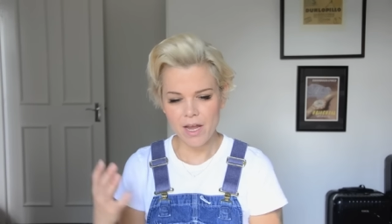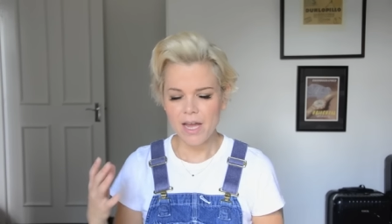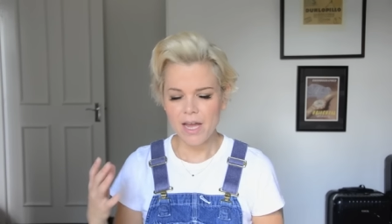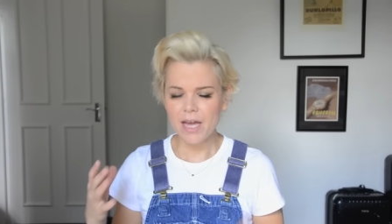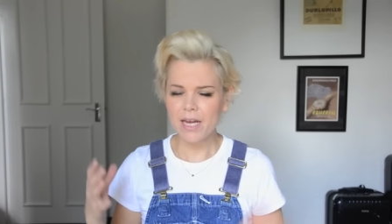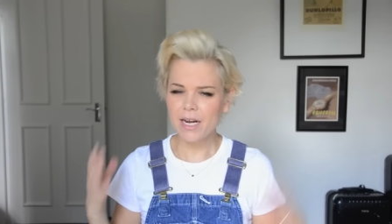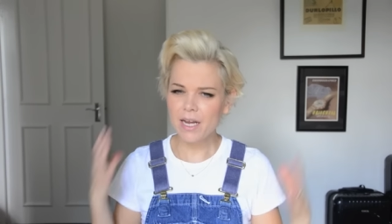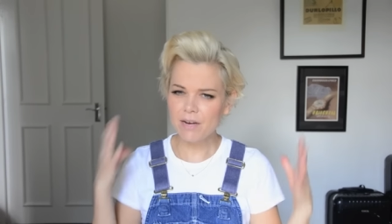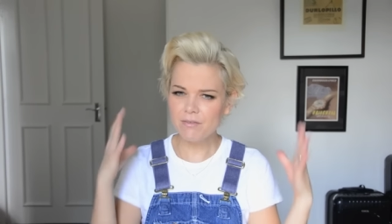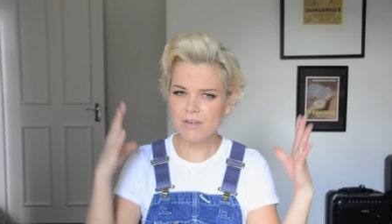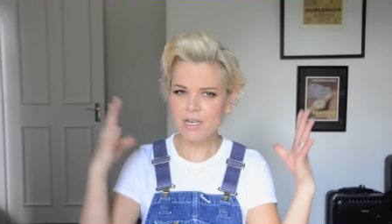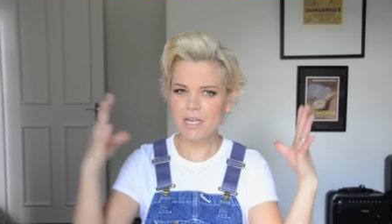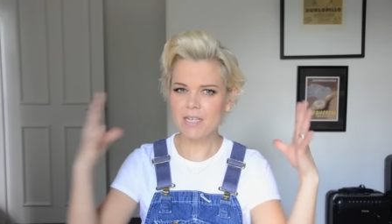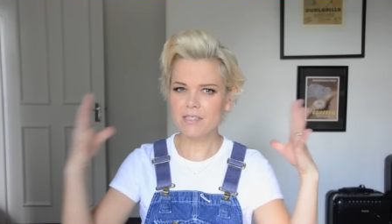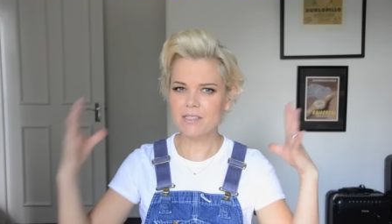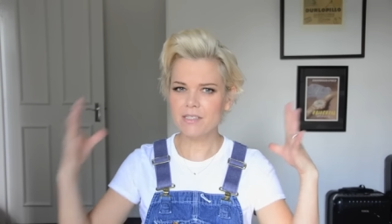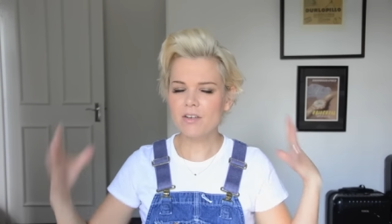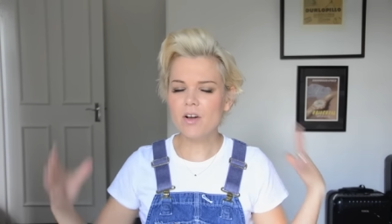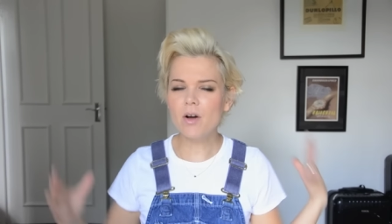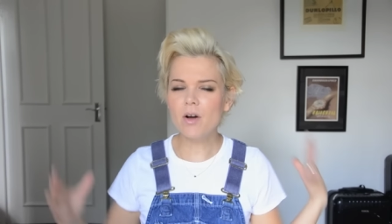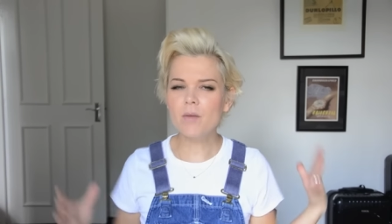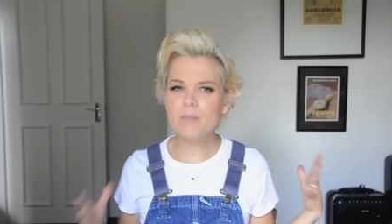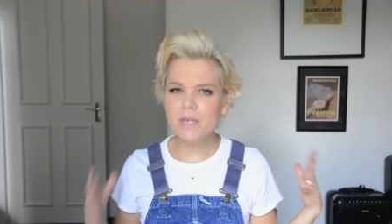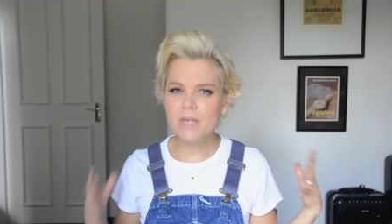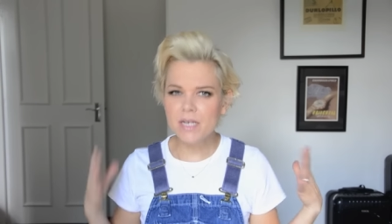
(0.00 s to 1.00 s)
and I realised a
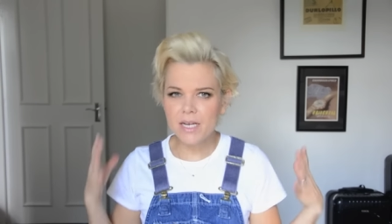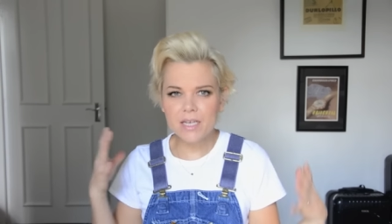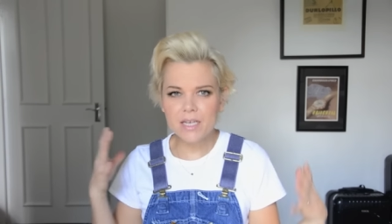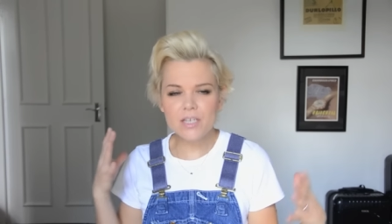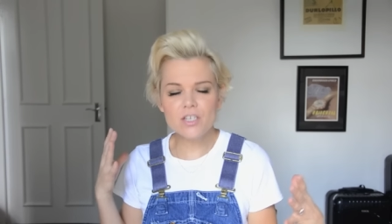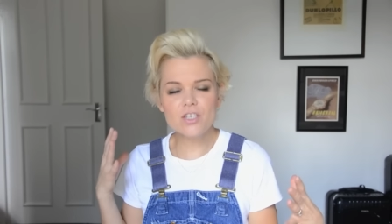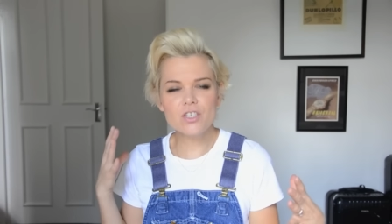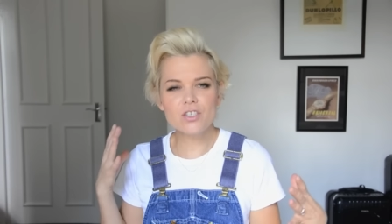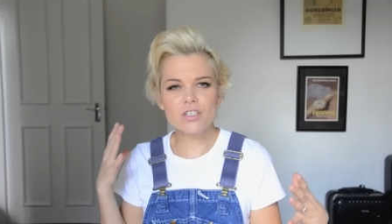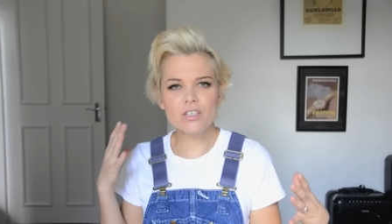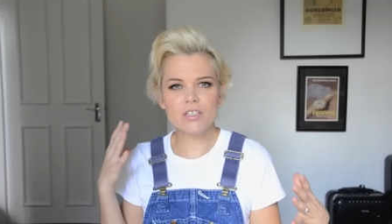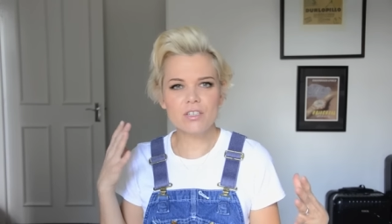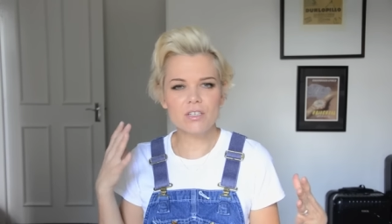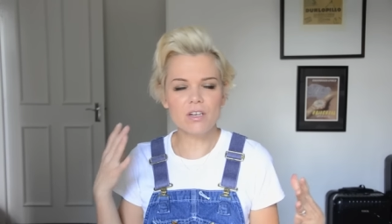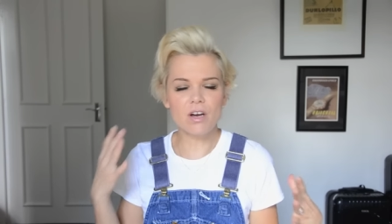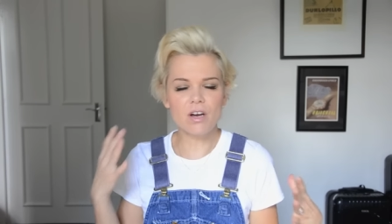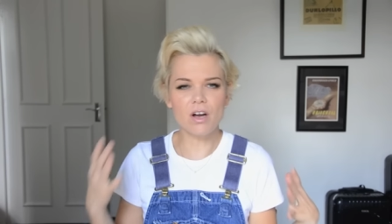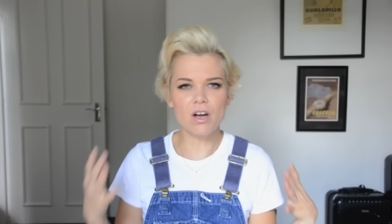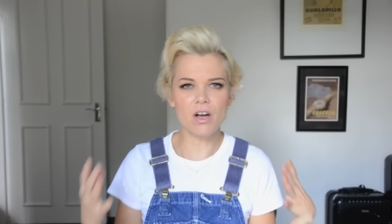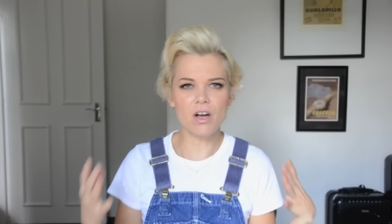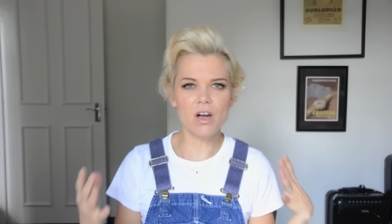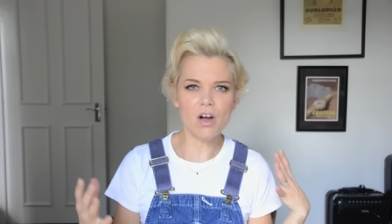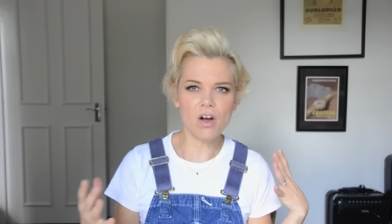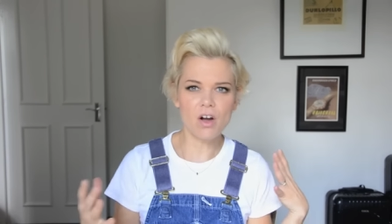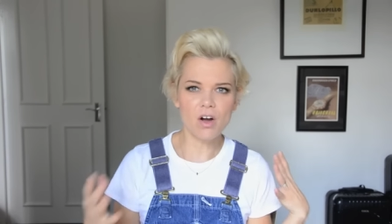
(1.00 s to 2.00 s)
combination
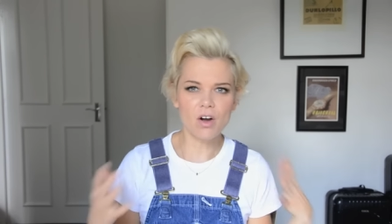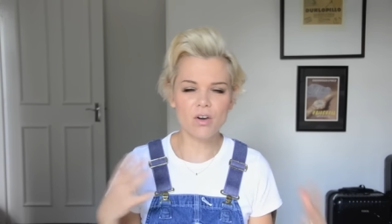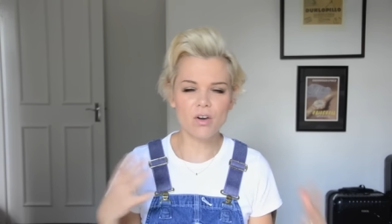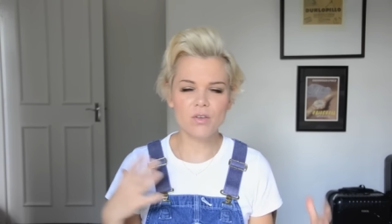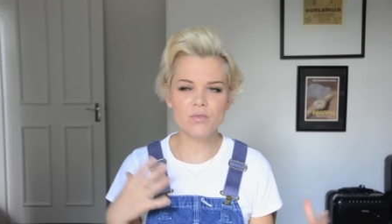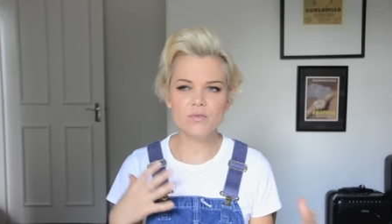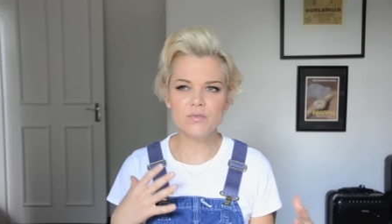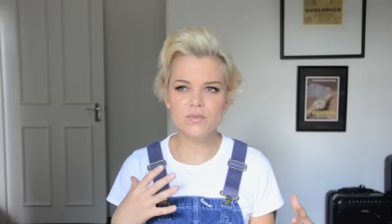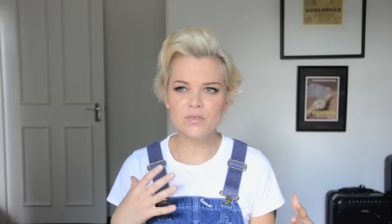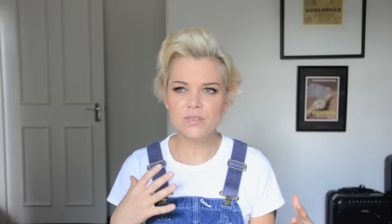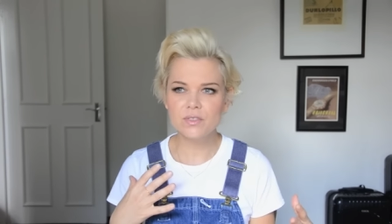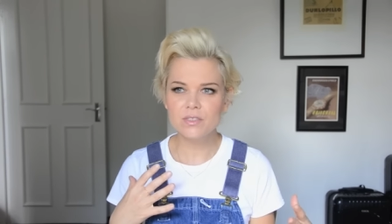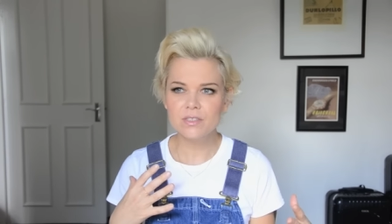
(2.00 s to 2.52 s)
of